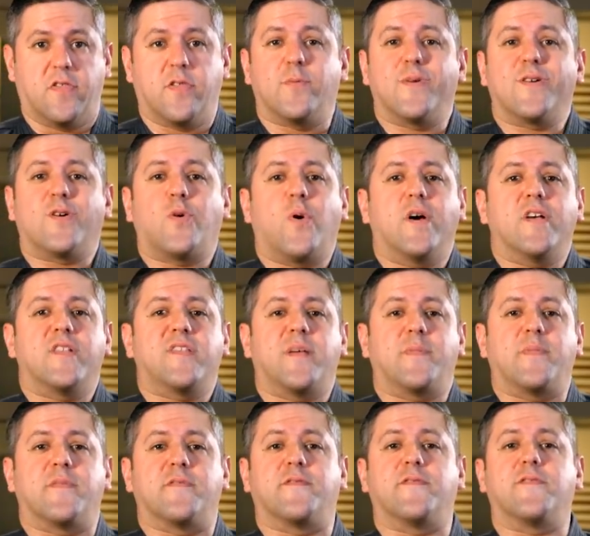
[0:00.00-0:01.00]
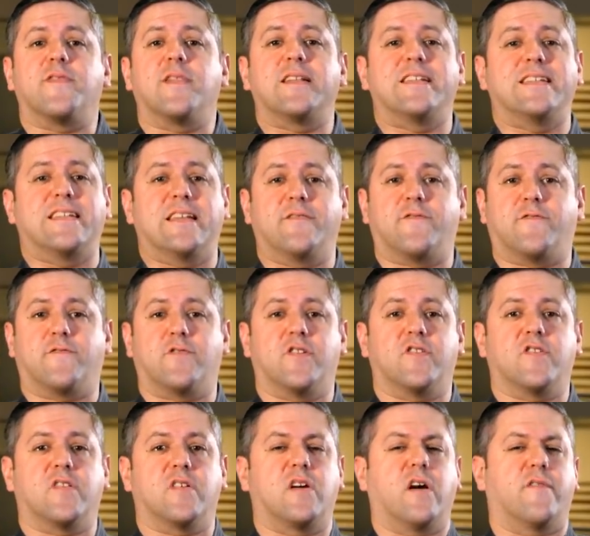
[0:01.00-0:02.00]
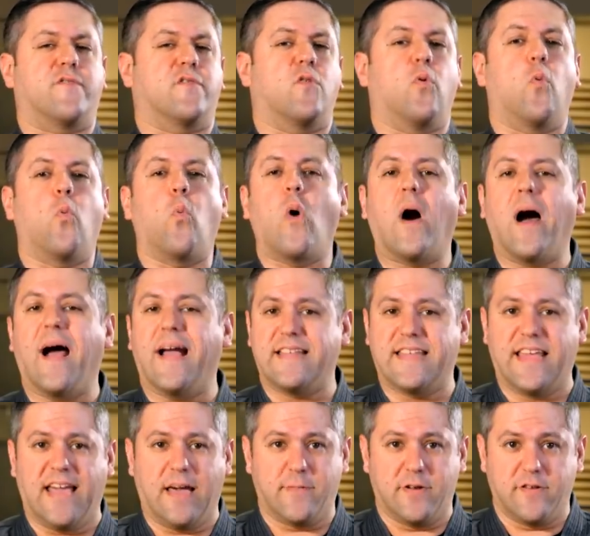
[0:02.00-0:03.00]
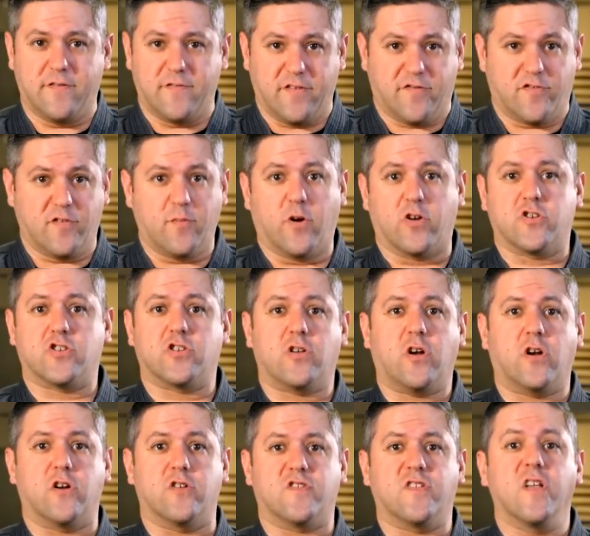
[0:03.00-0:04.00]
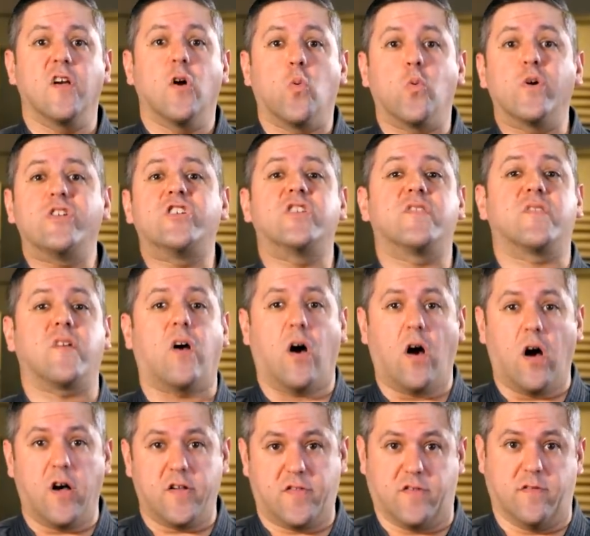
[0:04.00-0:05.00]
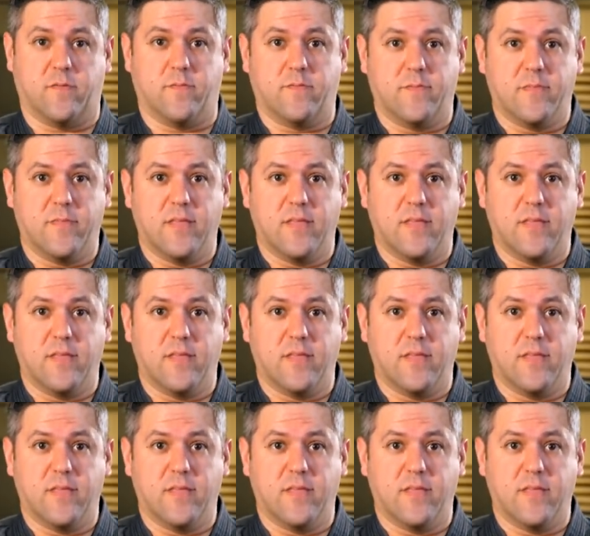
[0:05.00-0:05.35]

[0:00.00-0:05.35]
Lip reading: the requests have been flooding in for us to cover a wide gamut of different martial arts, which is awesome.